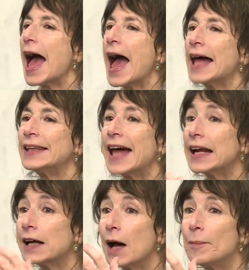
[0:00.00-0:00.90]
And
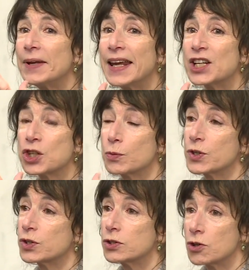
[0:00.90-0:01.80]
that combination
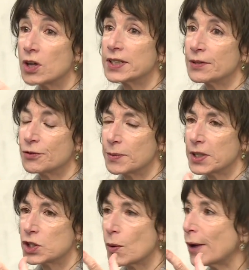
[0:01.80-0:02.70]
was daunting for
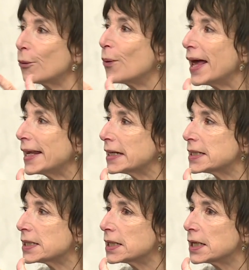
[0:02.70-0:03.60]
me, so I read
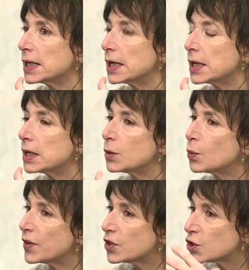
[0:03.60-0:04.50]
it
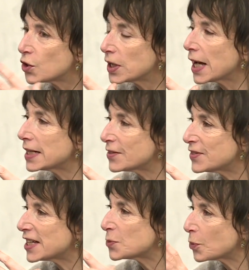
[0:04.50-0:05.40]
with a certain kind
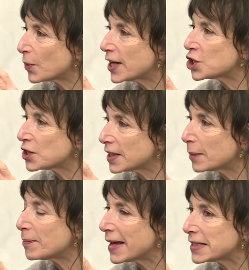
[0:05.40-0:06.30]
of desperation
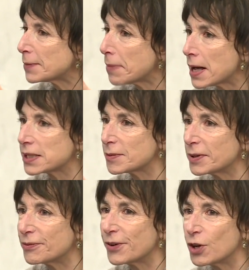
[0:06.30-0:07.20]
that makes it
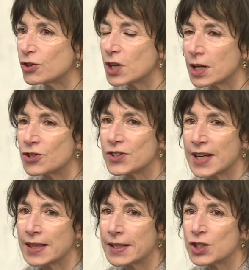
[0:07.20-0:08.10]
possible for you to
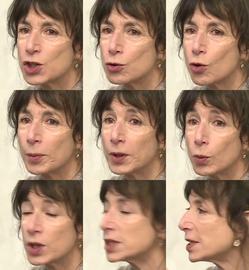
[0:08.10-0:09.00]
understand things you normally
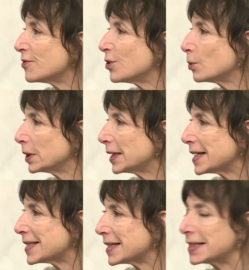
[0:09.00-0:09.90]
wouldn't if you were
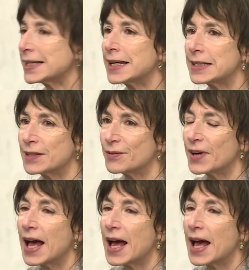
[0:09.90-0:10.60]
less attentive.